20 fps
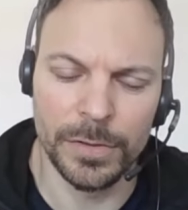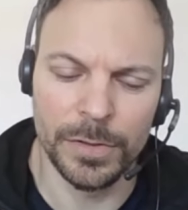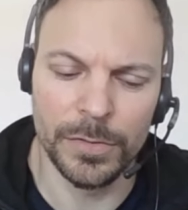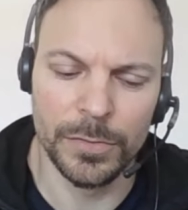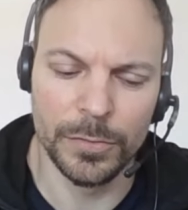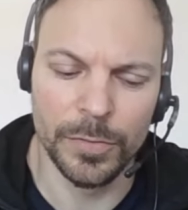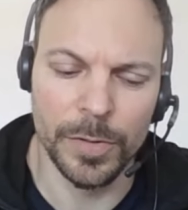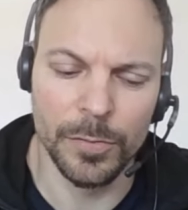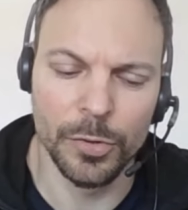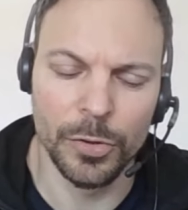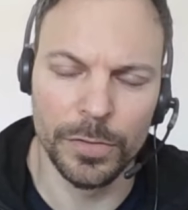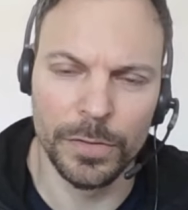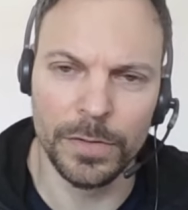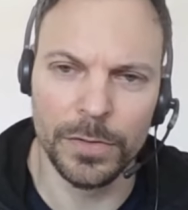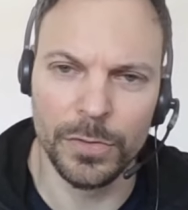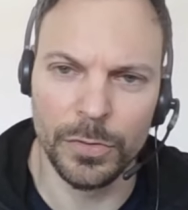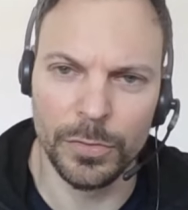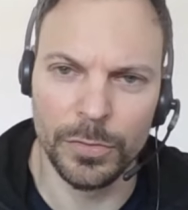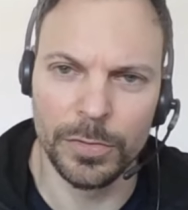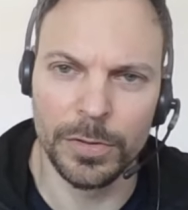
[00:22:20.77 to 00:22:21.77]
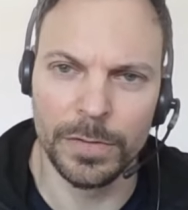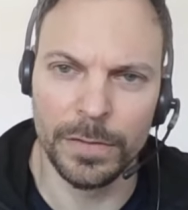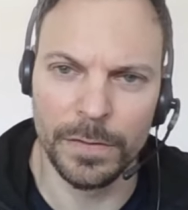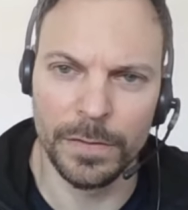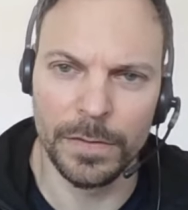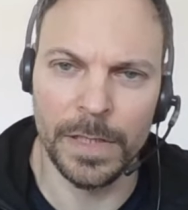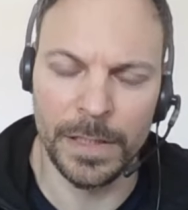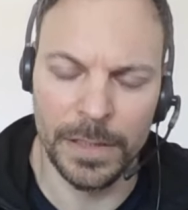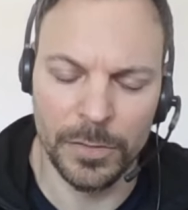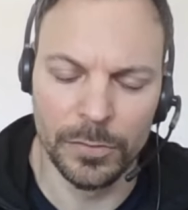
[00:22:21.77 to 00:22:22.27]
you reward the
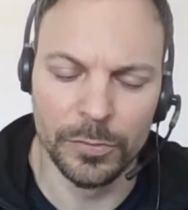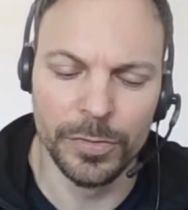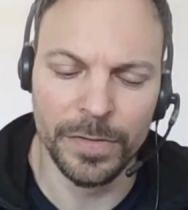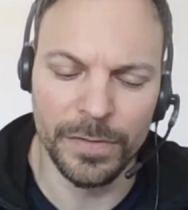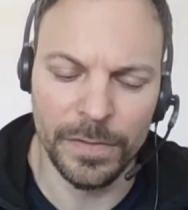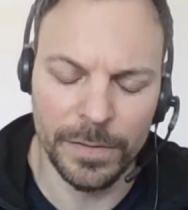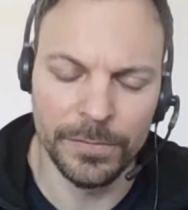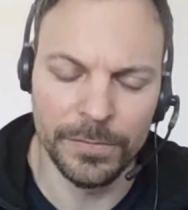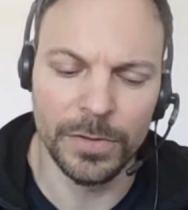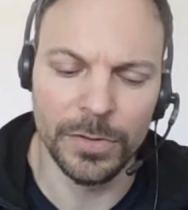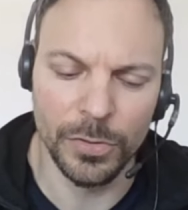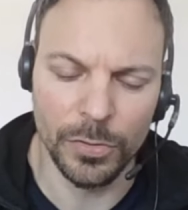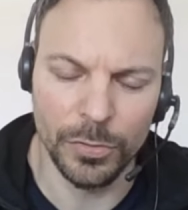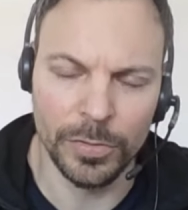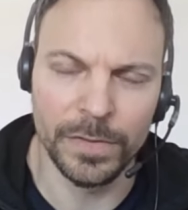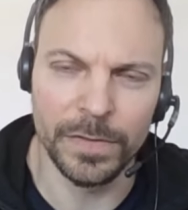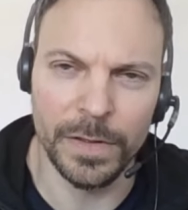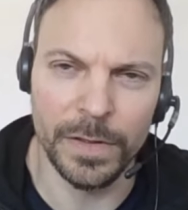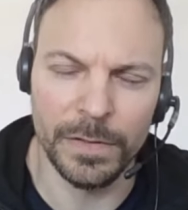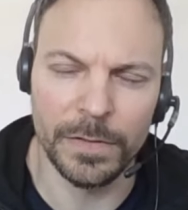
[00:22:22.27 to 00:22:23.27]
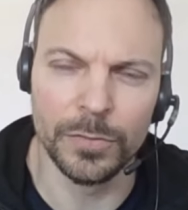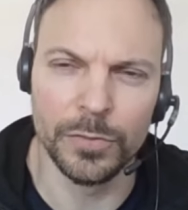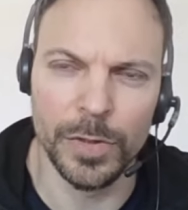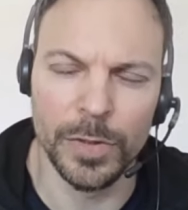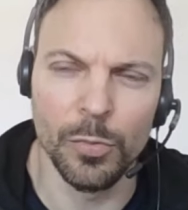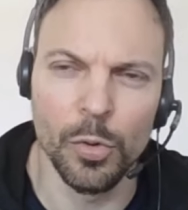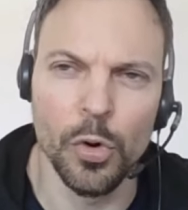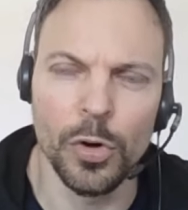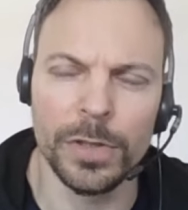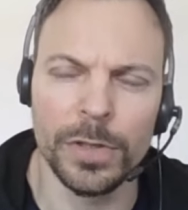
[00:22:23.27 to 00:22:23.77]
tokens, uh, you receive the tokens as a
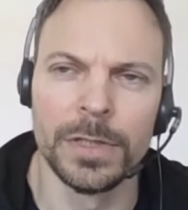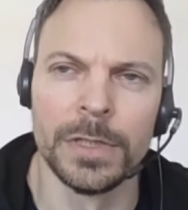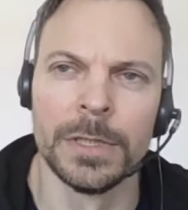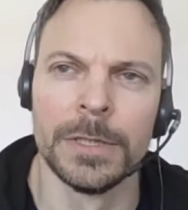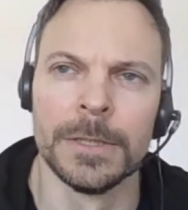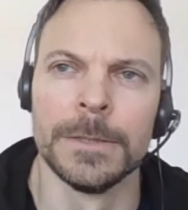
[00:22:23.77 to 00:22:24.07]
reward.